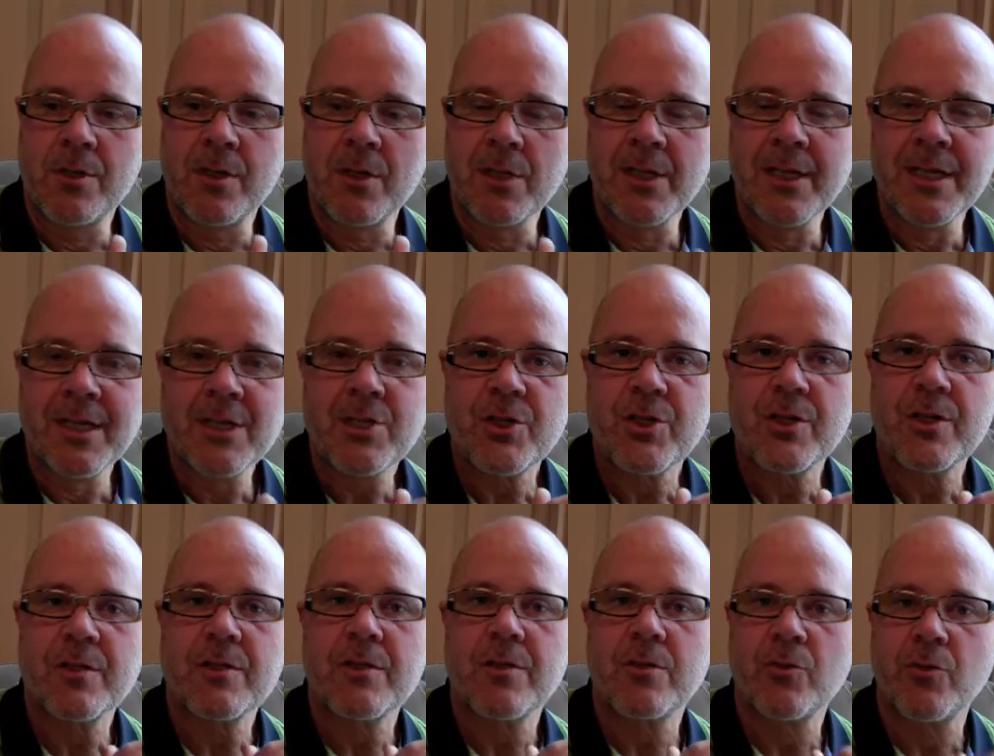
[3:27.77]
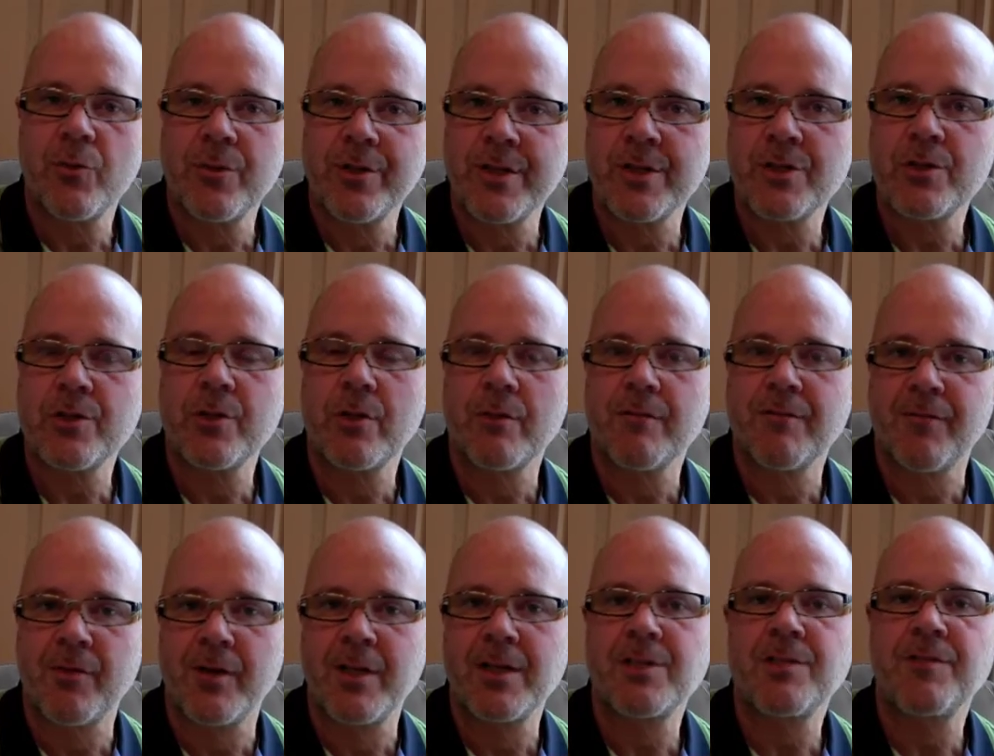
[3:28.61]
delicious traditional
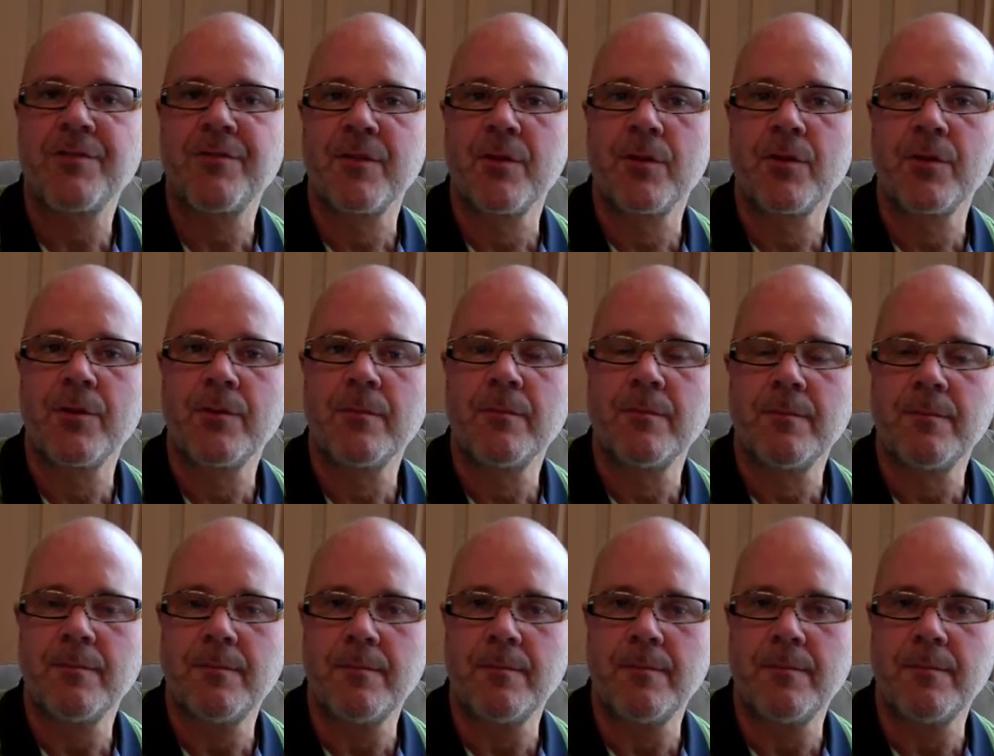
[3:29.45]
French food.